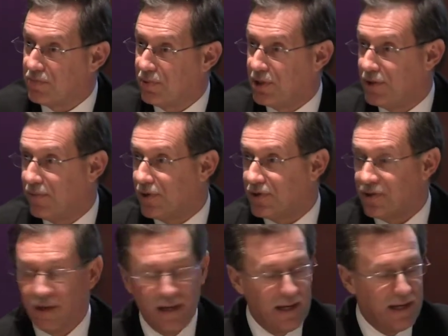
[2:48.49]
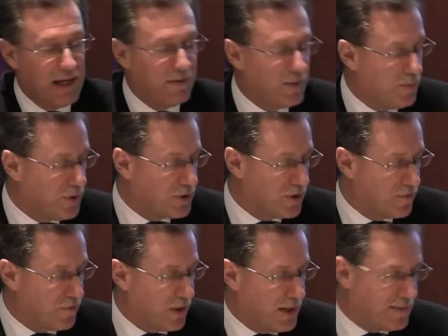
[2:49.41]
It's pretty much every
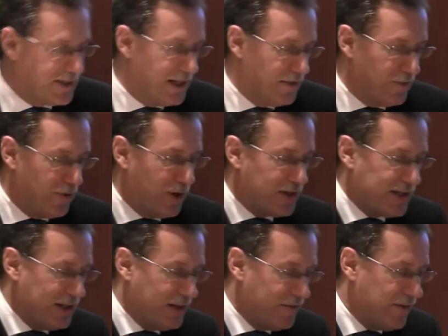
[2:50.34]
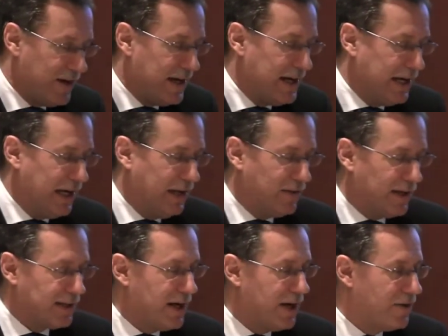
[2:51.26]
person for himself or herself in
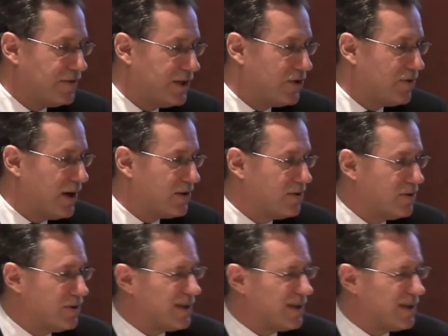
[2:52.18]
that kind of situation.